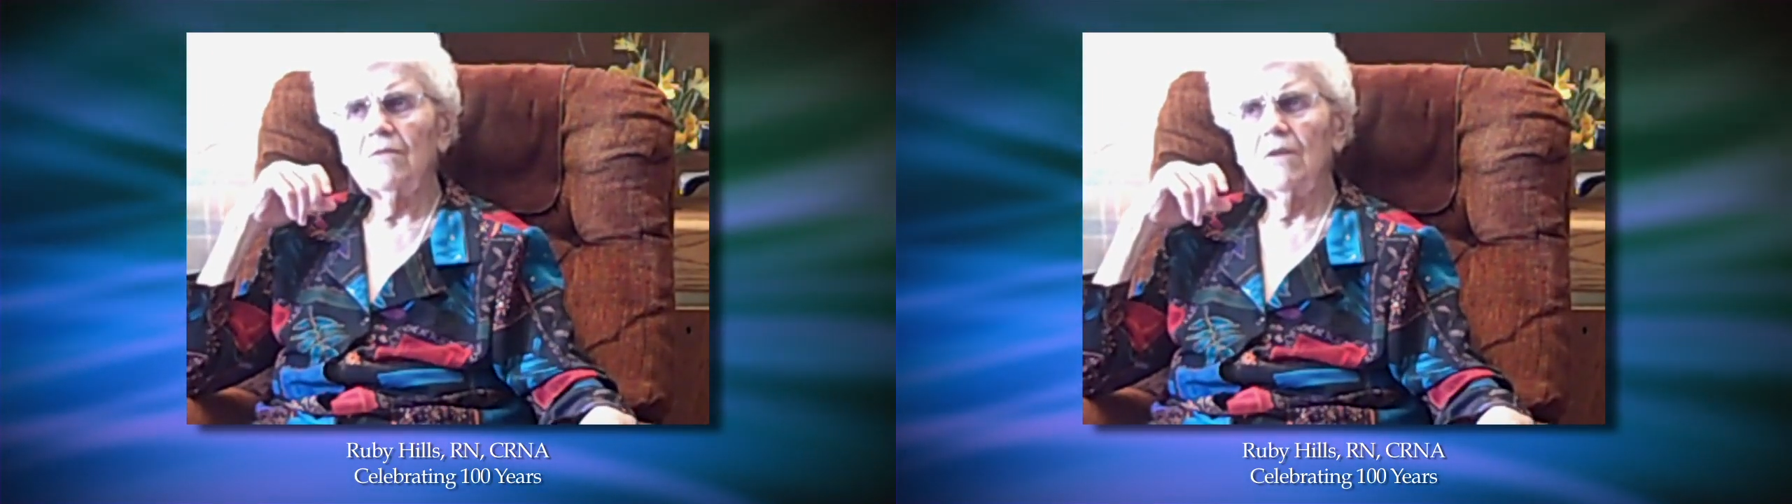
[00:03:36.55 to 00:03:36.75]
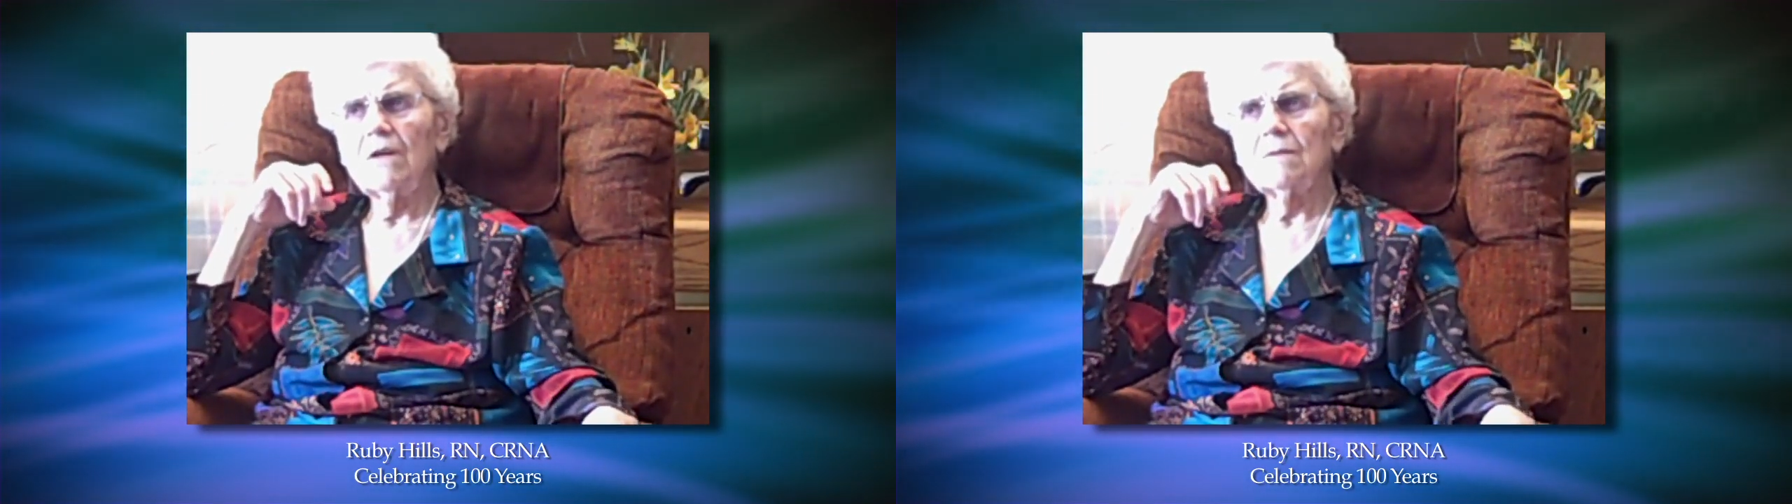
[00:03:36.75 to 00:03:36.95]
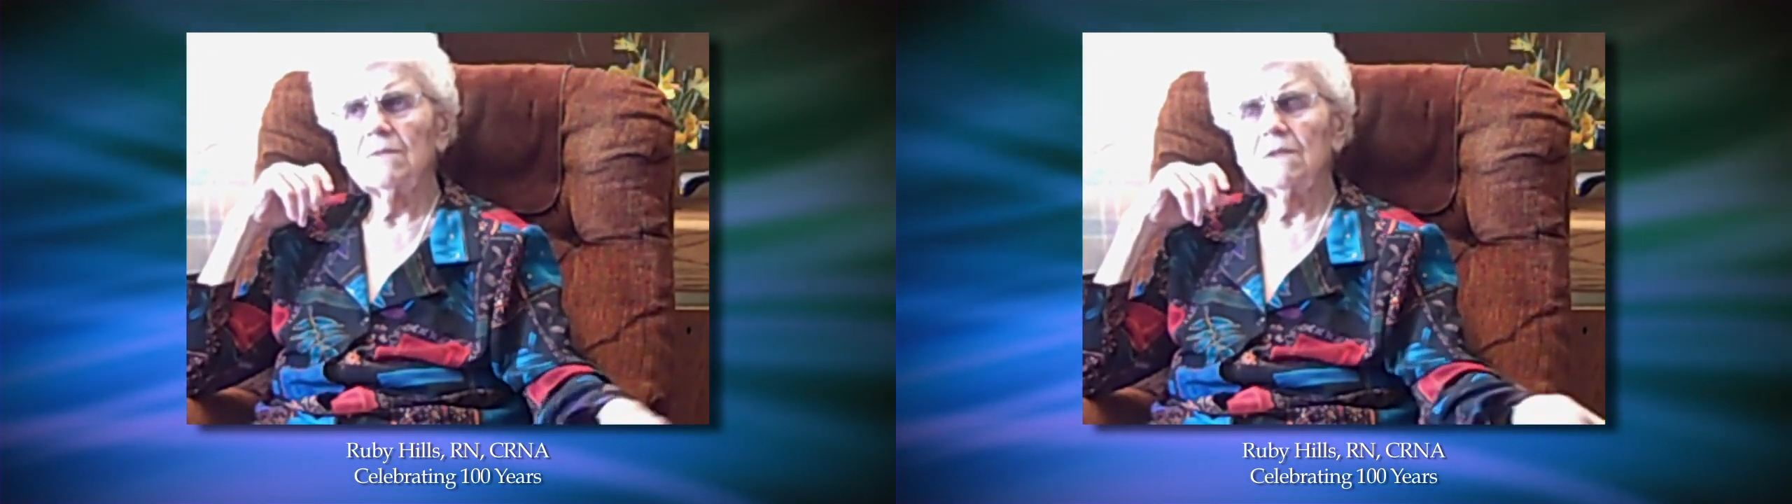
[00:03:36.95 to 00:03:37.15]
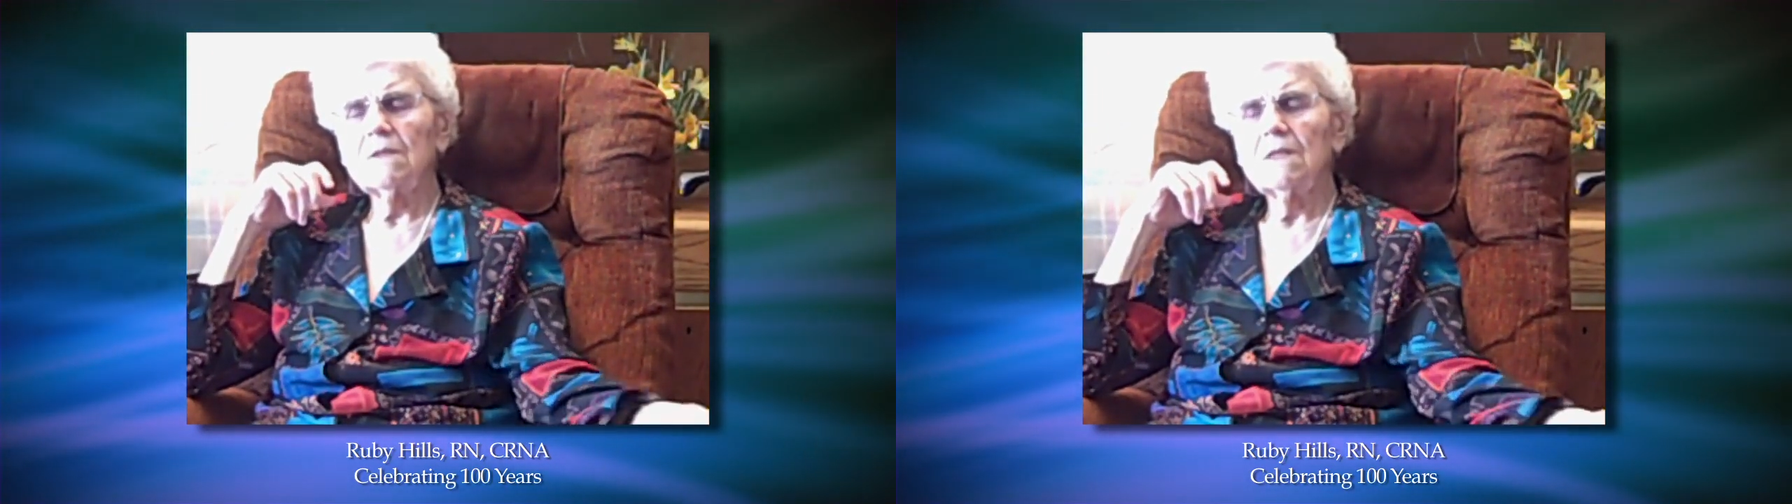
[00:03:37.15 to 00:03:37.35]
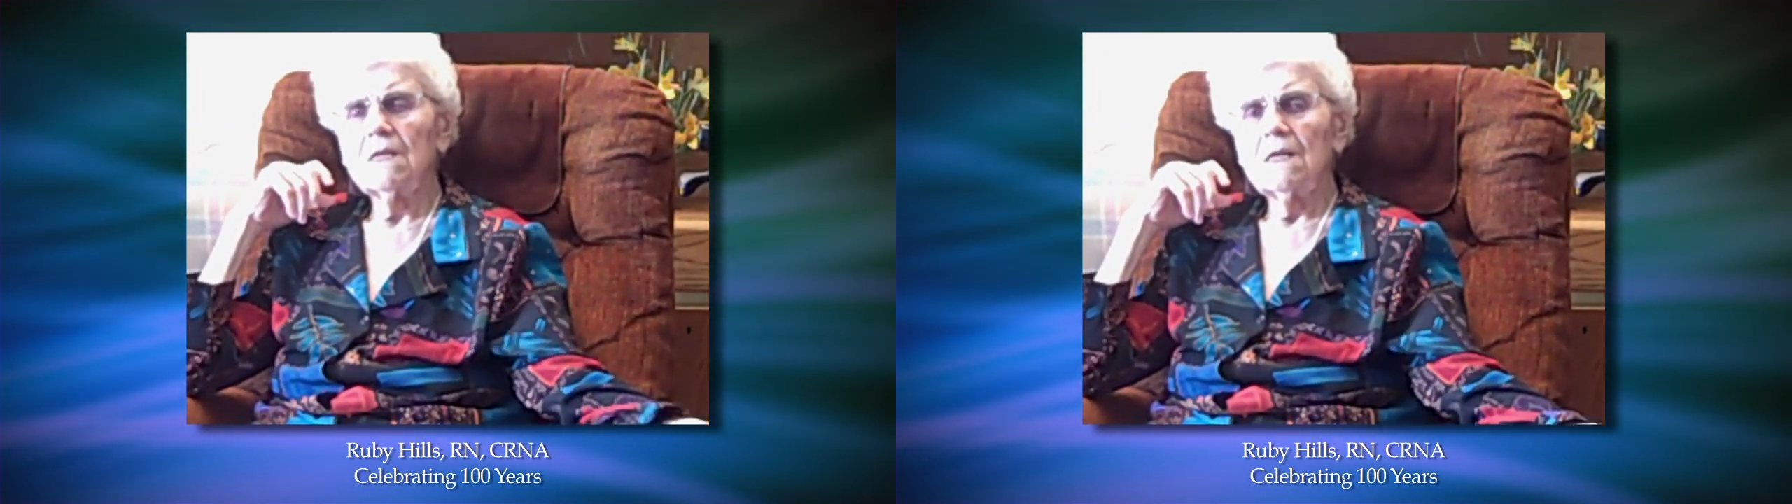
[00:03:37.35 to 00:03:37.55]
grams,
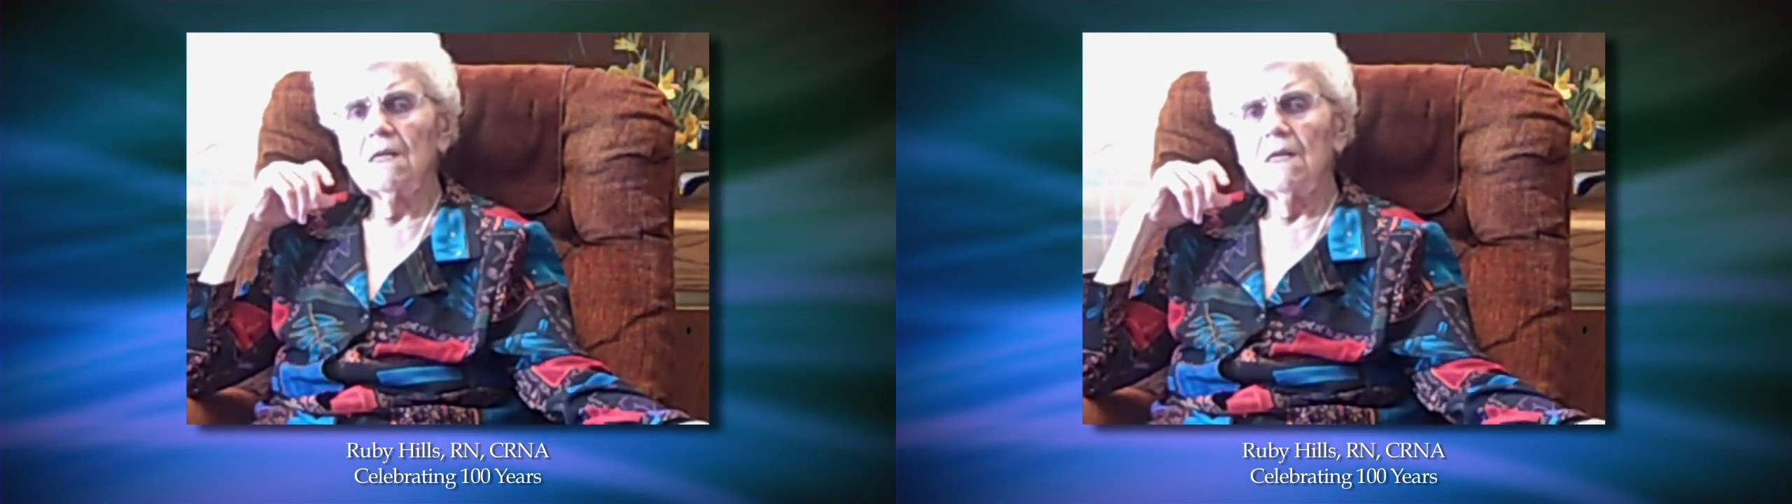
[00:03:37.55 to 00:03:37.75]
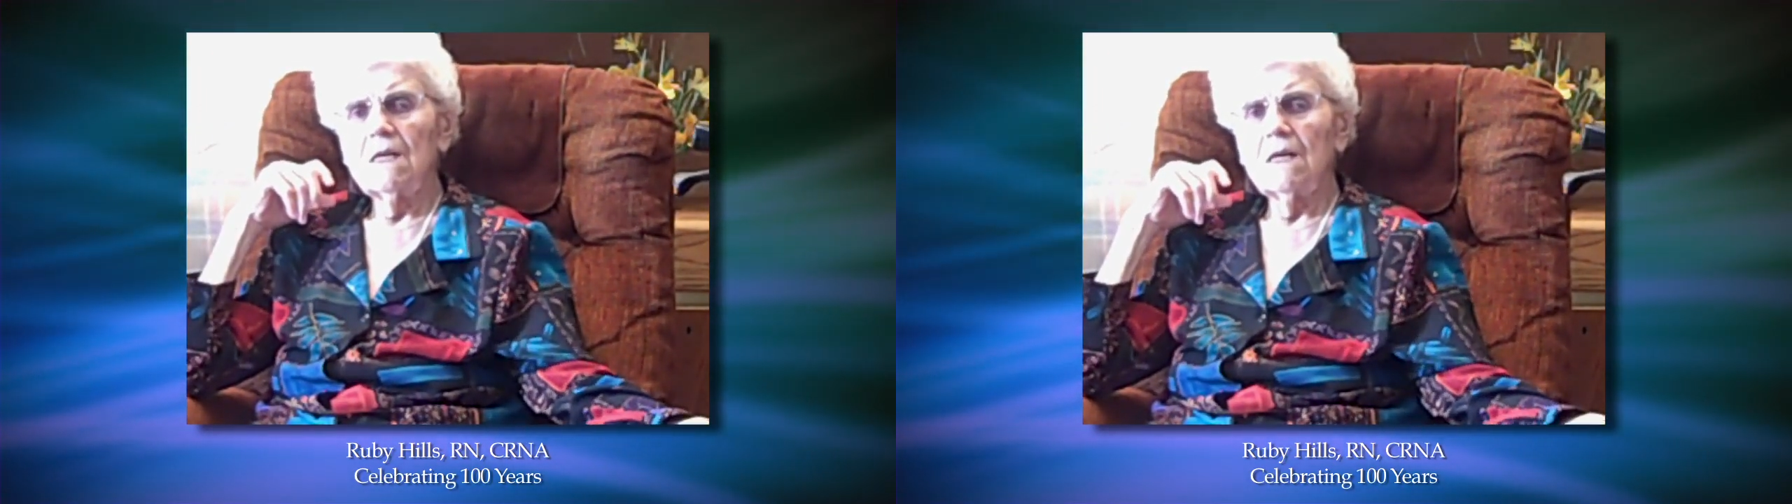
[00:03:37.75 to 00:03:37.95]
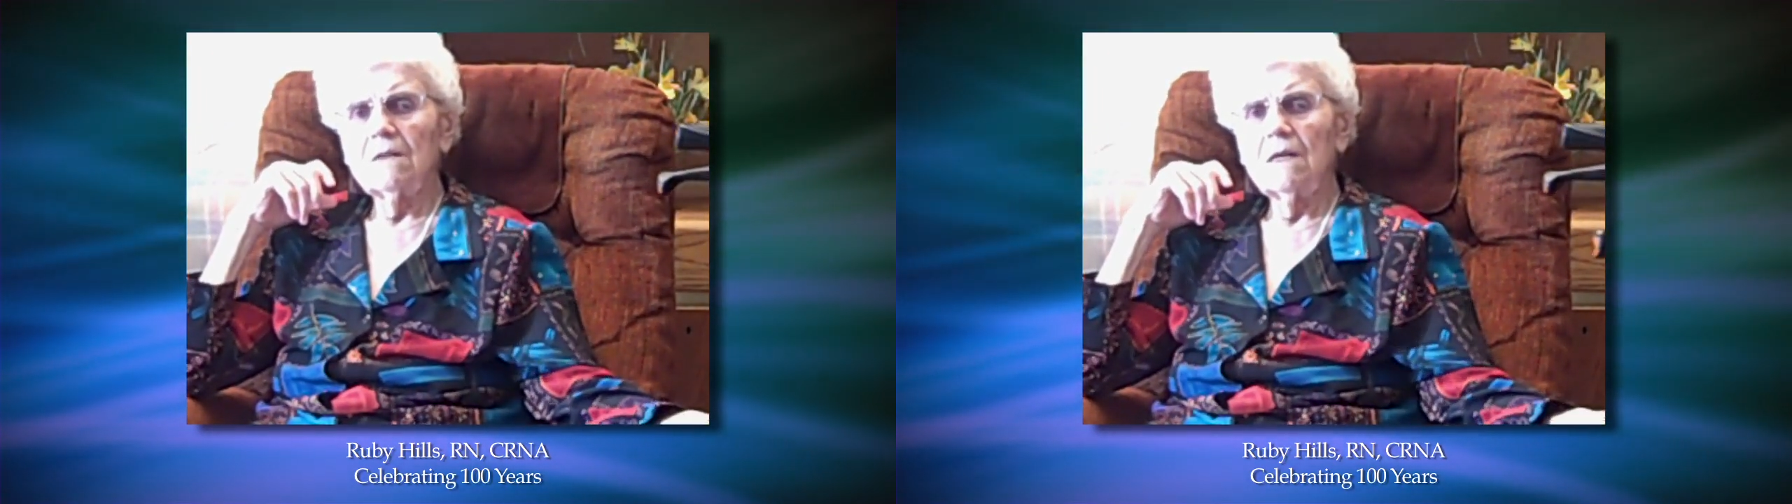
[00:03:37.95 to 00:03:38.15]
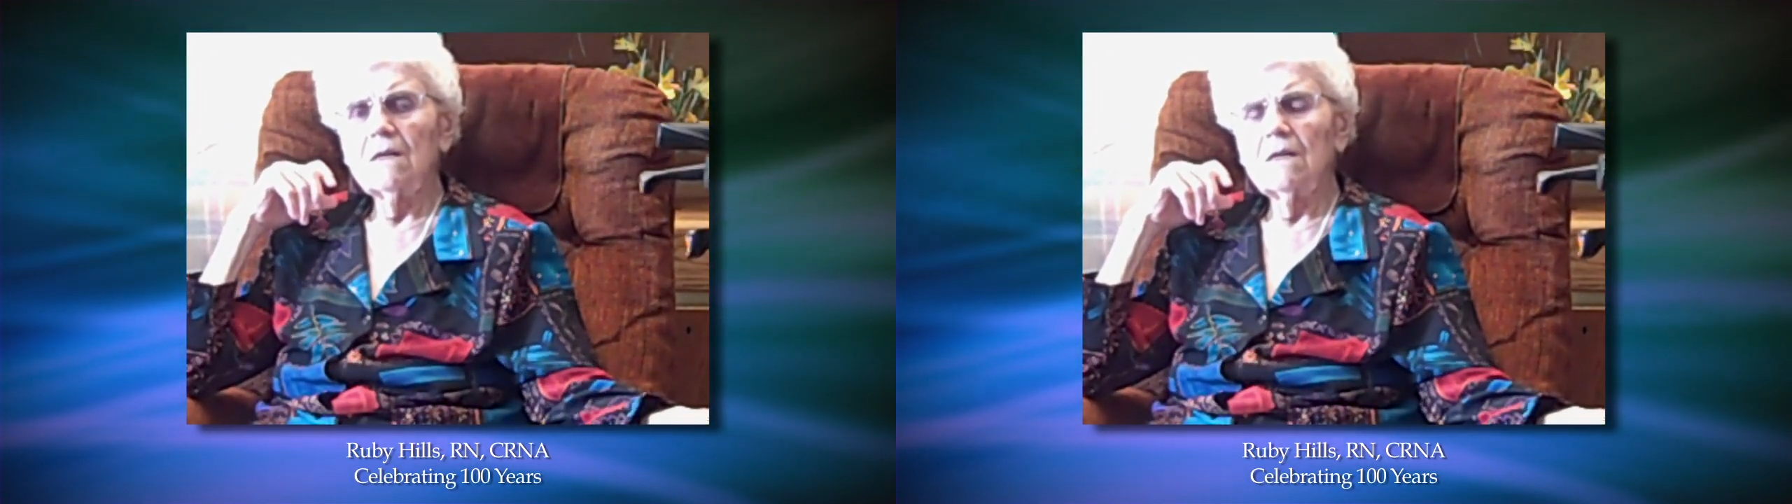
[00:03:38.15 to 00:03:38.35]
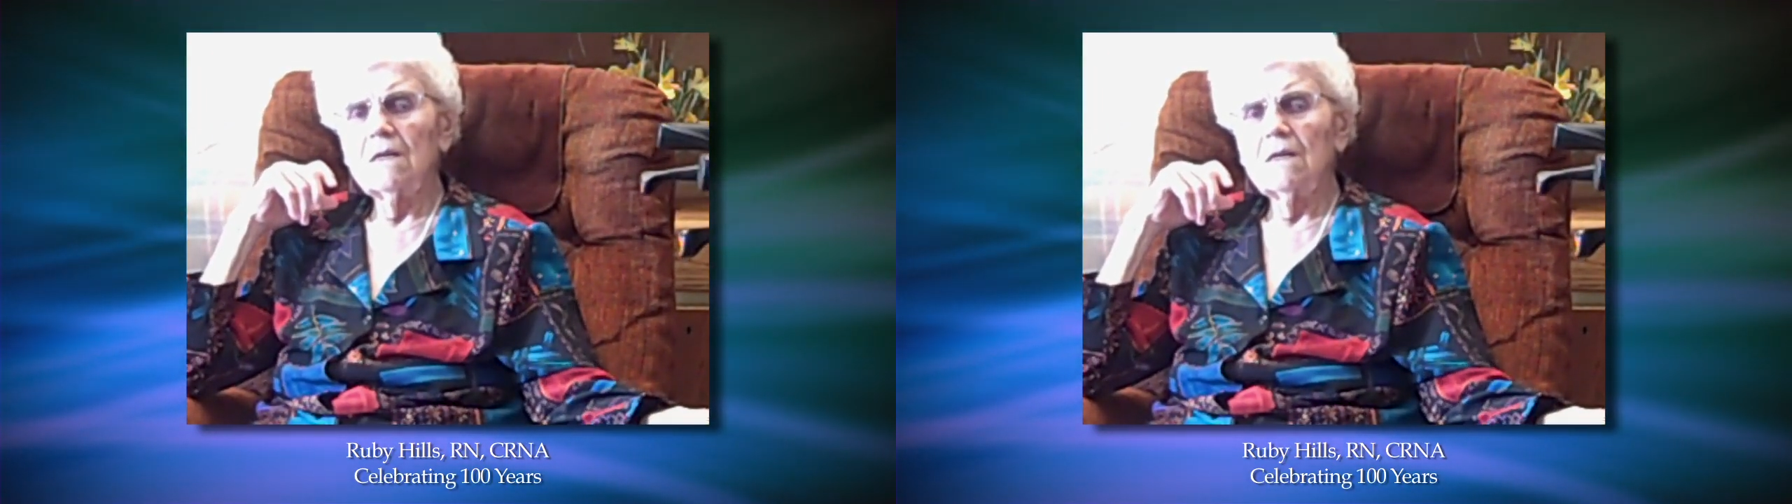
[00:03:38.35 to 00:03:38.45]
and then